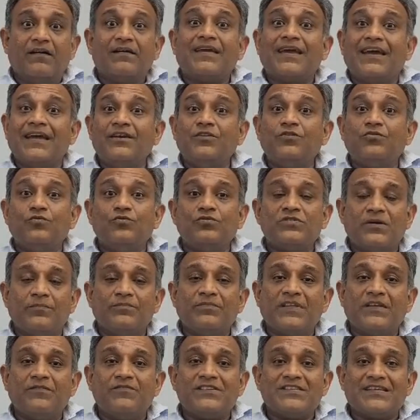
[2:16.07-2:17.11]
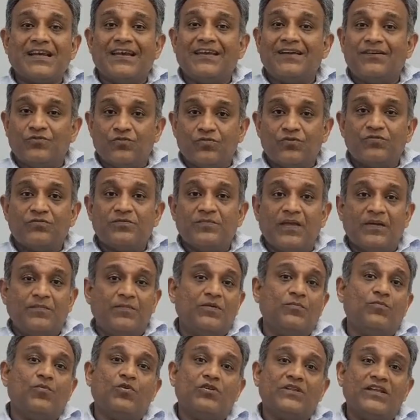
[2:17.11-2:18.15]
can do something which I took
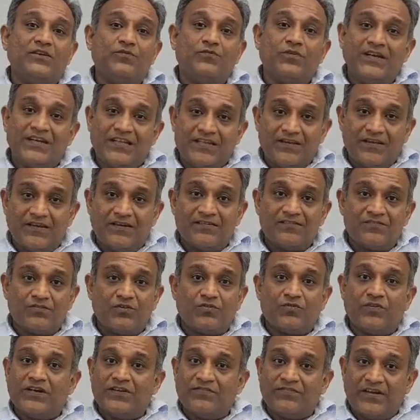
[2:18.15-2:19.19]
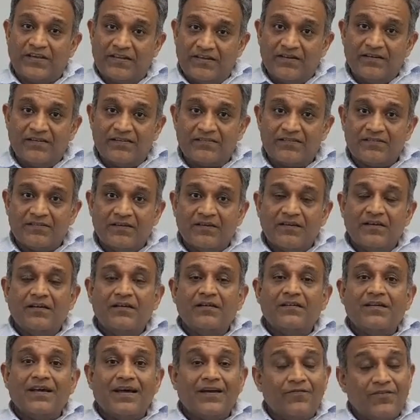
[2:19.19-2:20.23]
maybe more than 20 years or 25 years.
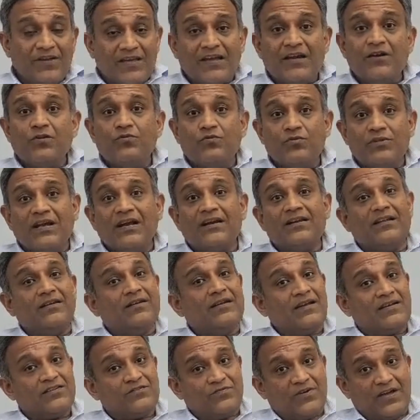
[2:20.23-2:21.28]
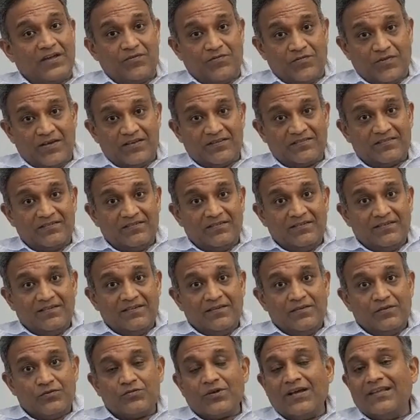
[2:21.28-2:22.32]
We can do that in next 5 years.
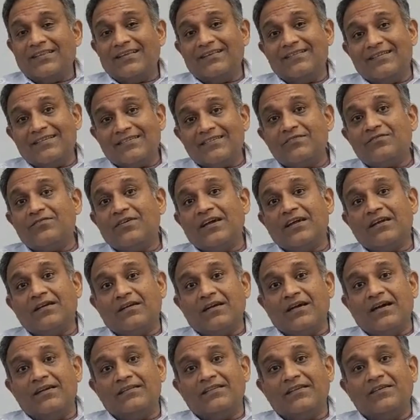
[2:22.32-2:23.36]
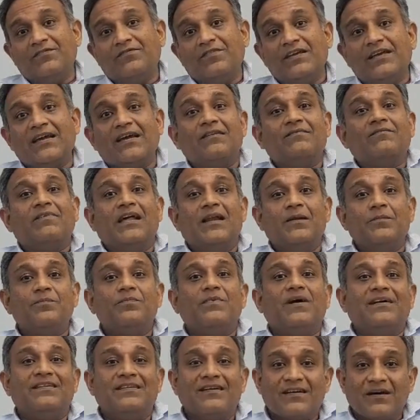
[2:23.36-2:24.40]
So I think this is where I think we can help
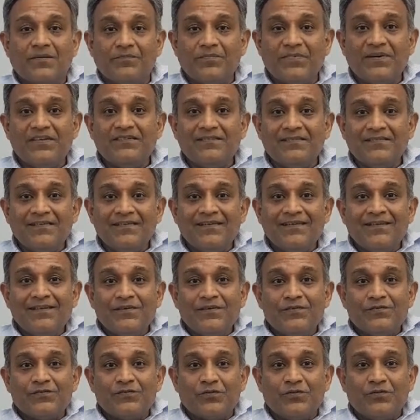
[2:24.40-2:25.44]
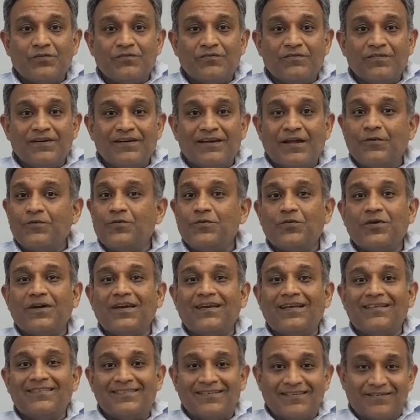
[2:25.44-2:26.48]
other companies. So now you
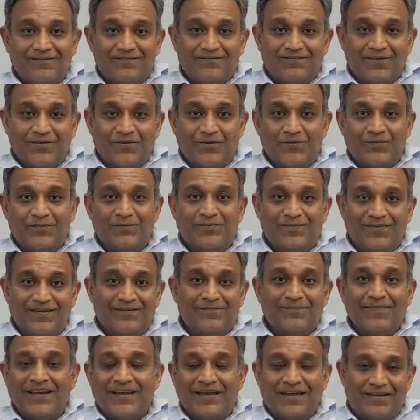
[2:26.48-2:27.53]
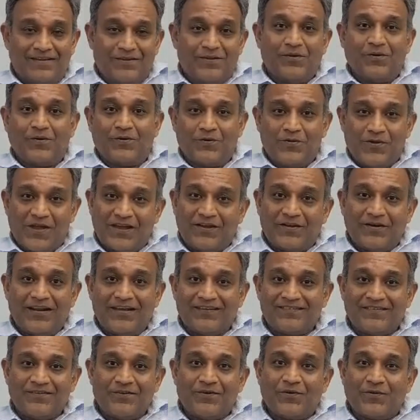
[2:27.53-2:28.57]
can answer, I
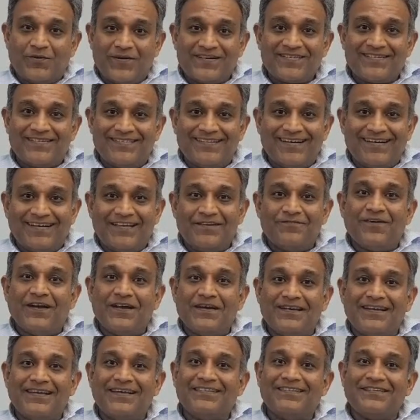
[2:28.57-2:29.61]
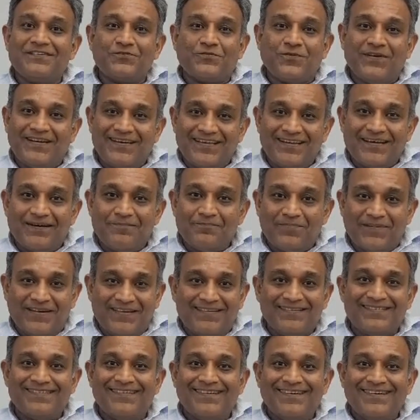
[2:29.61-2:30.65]
can answer your question, that if I take these 20
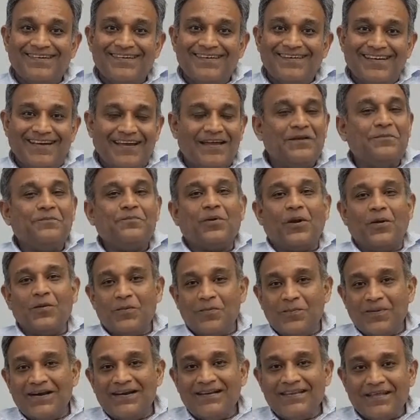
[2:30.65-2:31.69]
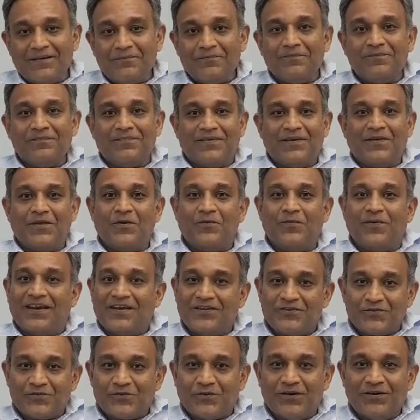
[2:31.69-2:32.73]
companies and probably build them,
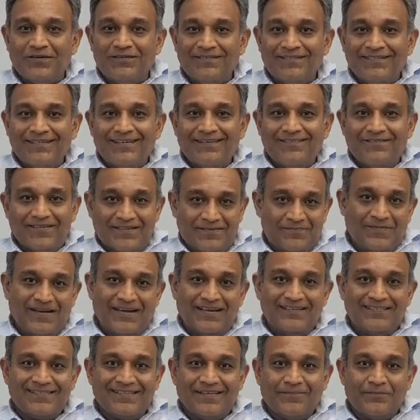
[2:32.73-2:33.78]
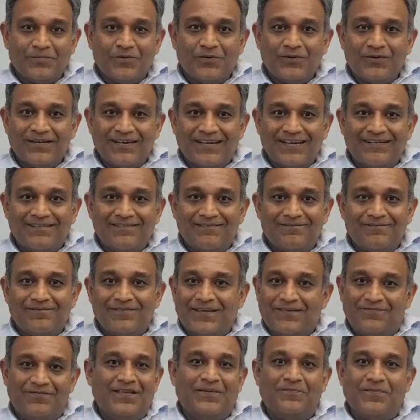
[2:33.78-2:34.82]
very strong with my support, and
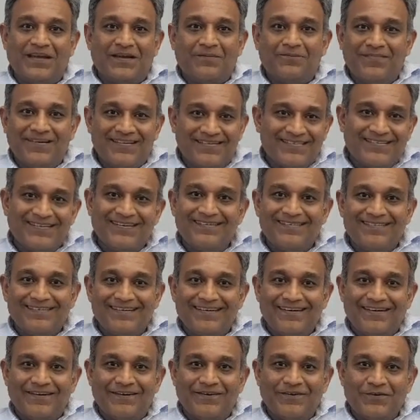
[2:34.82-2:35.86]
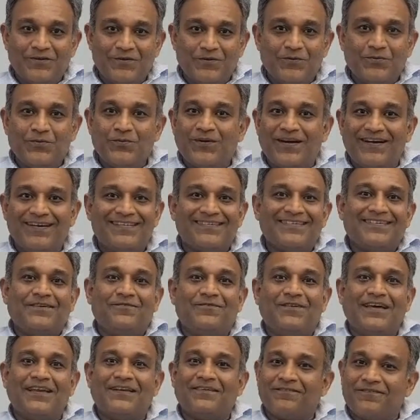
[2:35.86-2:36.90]
if they become listed, you
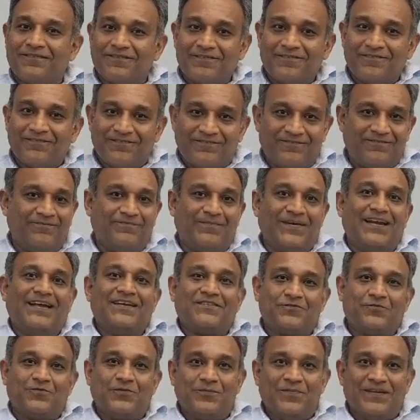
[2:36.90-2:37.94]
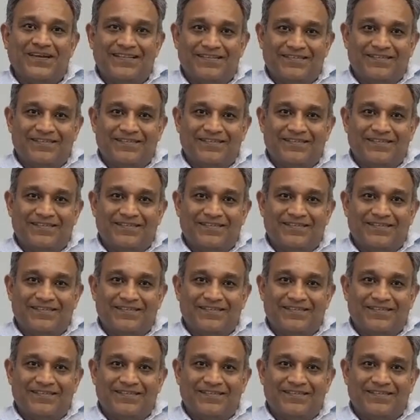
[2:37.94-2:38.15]
understand where Panache would be